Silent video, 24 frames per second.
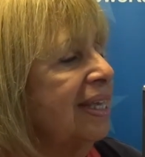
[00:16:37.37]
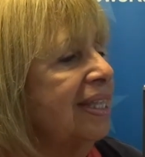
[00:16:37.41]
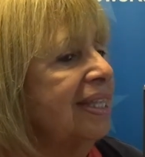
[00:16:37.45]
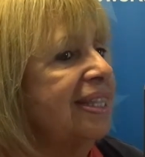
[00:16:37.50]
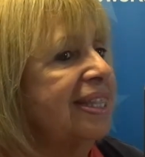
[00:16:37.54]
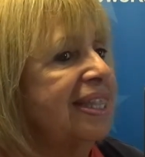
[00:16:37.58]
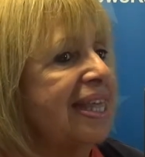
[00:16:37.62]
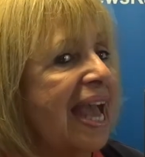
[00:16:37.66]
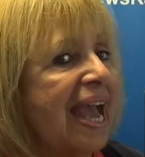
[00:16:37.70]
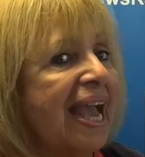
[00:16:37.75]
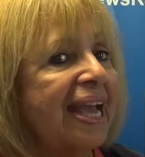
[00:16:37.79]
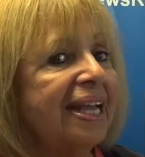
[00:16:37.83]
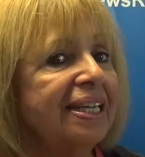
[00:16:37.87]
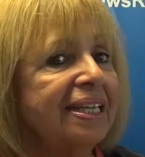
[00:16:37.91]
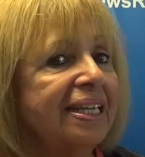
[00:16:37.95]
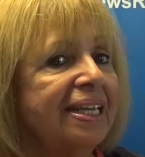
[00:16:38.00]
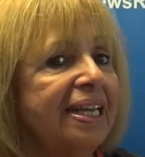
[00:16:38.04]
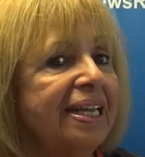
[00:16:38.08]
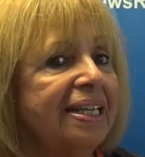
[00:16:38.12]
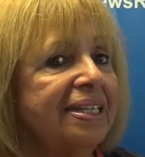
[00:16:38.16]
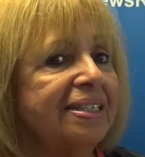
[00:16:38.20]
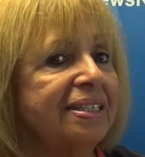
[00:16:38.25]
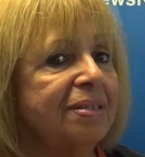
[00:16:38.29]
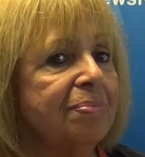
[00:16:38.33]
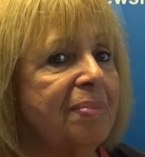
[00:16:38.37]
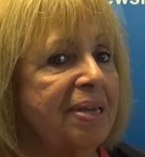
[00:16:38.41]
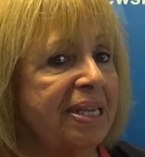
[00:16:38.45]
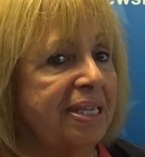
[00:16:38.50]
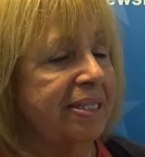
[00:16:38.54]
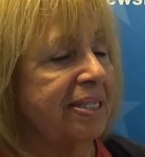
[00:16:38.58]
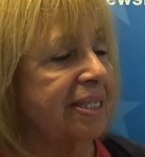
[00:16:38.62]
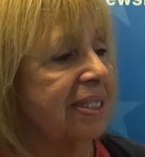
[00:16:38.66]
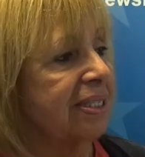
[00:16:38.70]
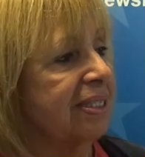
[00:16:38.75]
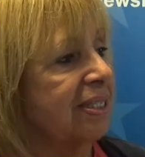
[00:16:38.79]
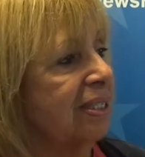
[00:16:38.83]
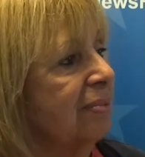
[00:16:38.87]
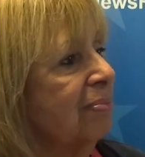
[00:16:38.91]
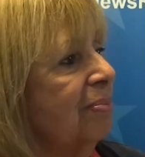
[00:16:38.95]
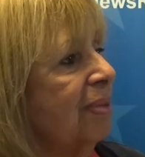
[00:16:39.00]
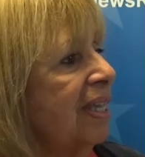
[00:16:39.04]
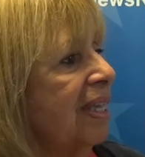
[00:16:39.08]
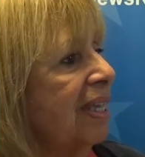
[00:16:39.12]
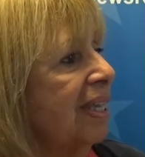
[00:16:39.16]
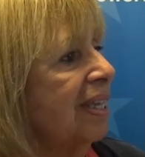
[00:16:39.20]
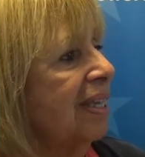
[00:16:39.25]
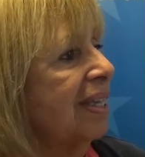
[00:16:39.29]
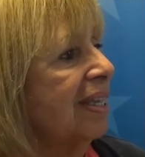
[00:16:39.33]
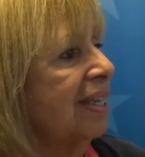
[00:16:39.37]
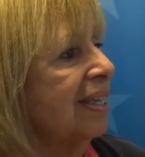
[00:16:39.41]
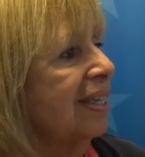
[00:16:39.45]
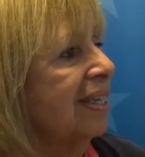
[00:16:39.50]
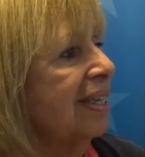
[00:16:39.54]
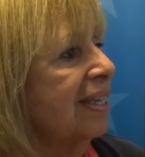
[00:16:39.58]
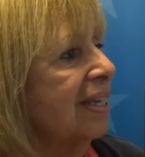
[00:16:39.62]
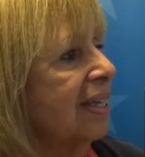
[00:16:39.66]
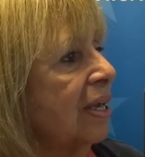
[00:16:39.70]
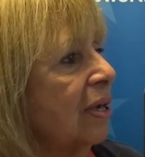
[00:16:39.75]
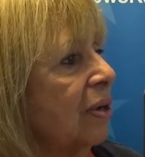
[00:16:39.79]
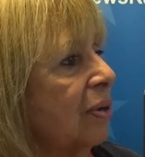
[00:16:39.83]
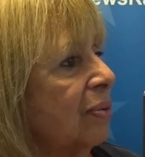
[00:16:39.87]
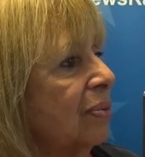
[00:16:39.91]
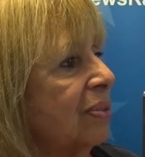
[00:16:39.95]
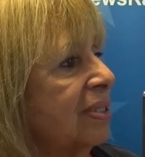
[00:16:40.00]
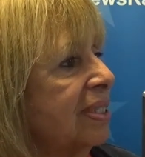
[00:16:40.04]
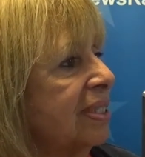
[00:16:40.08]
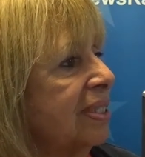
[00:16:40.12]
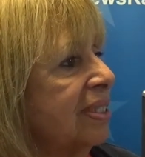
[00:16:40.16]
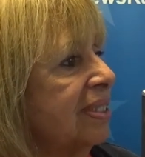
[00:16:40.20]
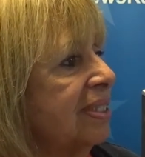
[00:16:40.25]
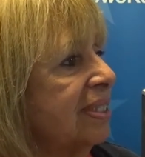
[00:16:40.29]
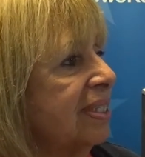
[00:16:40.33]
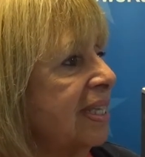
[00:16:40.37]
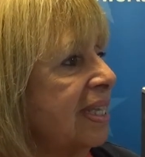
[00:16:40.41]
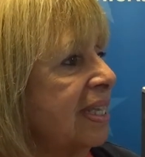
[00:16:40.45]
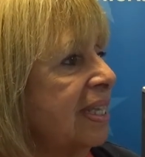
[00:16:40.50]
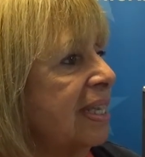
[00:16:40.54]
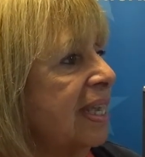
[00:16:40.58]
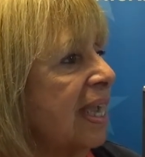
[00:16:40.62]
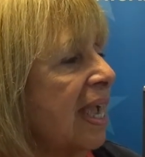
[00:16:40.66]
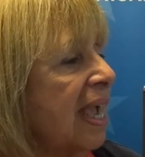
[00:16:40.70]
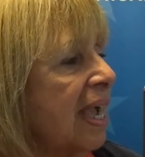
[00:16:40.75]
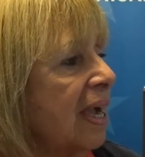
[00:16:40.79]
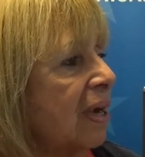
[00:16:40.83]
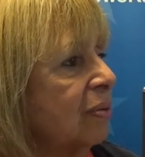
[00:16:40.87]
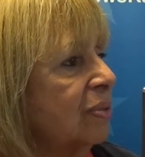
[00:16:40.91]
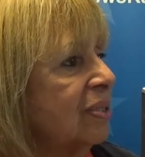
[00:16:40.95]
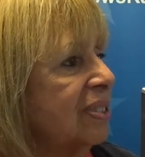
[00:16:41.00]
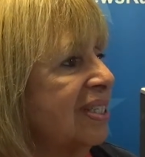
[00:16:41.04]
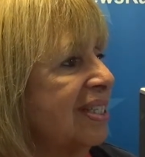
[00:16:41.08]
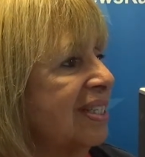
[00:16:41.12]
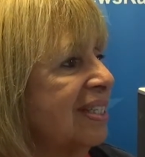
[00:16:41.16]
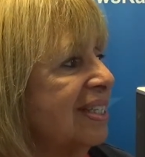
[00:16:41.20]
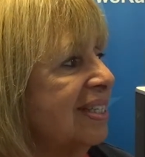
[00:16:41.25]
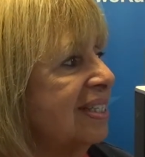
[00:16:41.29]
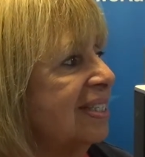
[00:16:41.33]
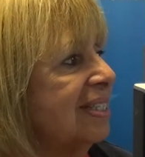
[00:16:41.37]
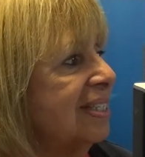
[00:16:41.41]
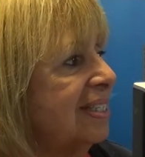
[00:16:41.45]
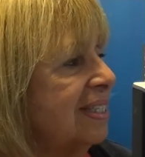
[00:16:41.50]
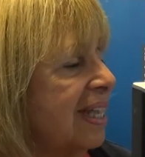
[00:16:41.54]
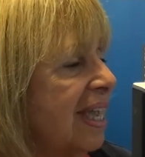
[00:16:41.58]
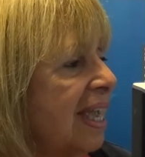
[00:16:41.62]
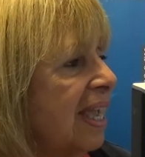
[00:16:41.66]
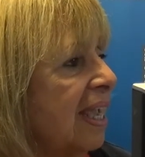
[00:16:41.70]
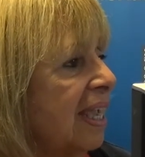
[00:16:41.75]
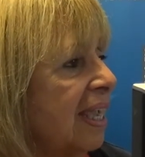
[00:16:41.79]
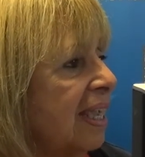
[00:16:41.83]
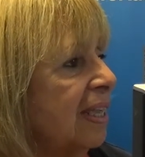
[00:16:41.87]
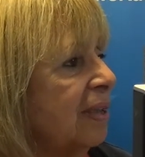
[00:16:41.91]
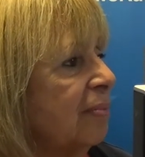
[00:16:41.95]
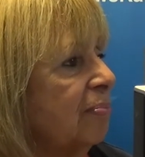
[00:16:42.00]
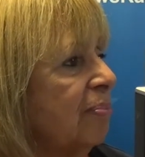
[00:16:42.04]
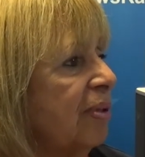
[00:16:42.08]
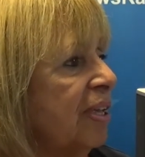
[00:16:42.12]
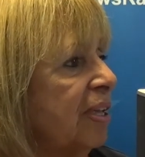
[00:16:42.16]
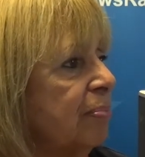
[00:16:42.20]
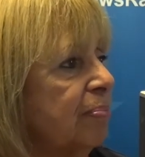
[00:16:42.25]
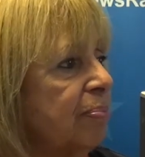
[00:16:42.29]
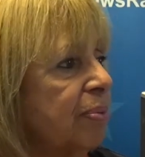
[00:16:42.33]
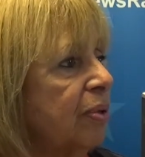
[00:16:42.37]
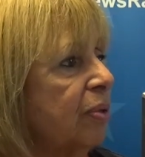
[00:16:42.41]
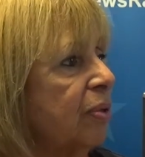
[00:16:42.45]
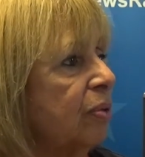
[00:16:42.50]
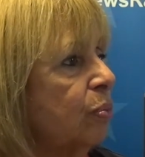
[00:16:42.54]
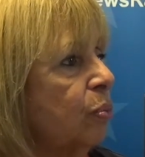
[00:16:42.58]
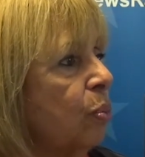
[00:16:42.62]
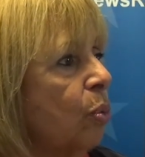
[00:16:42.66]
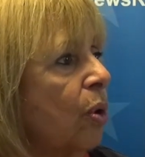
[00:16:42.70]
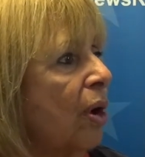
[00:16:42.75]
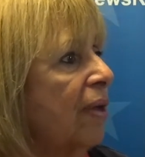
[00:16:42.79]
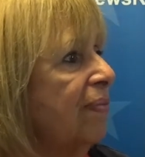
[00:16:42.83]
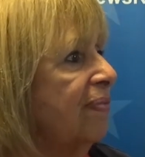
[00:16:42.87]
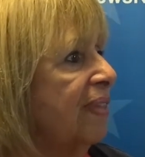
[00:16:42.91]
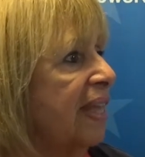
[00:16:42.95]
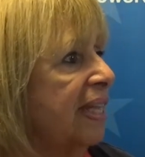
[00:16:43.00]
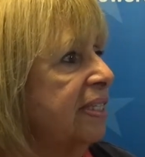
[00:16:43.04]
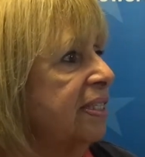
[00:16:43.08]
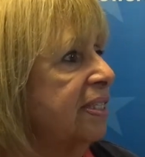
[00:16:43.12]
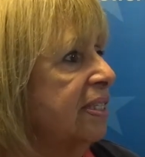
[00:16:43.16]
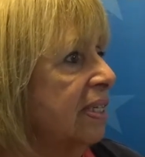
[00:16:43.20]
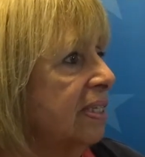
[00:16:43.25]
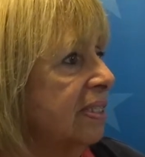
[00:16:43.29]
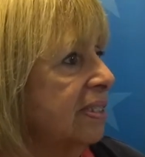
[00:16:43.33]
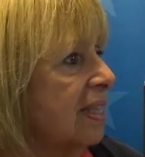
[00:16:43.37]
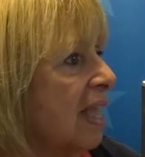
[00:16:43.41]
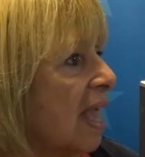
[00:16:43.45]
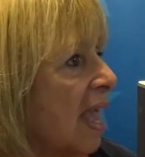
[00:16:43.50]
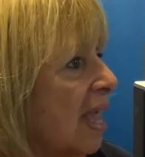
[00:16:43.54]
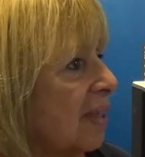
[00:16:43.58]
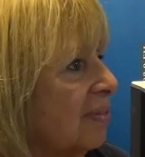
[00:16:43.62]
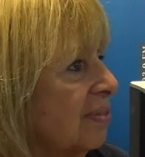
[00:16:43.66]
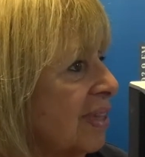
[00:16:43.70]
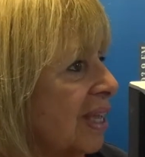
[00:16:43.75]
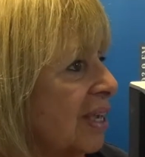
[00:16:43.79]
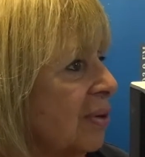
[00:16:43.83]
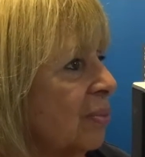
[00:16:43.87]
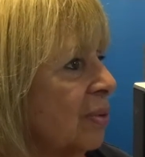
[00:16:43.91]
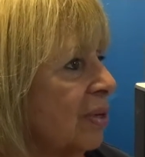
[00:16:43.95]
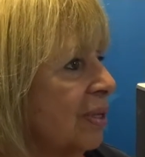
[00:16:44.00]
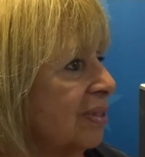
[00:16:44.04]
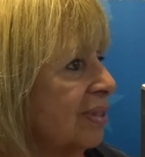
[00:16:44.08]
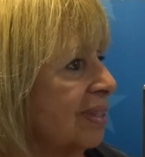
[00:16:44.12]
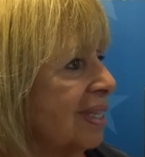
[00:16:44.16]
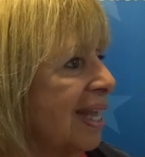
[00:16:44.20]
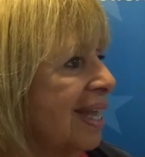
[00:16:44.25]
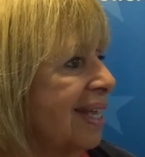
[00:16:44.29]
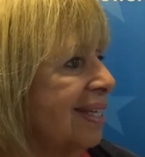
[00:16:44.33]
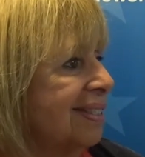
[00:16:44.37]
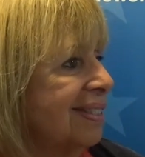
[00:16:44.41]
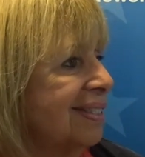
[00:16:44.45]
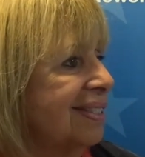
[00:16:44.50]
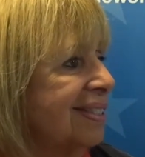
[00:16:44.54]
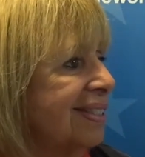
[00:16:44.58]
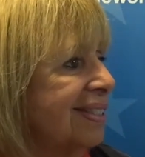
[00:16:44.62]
that is amazing to me, to see how to this day people want that Ducks hat, they want that,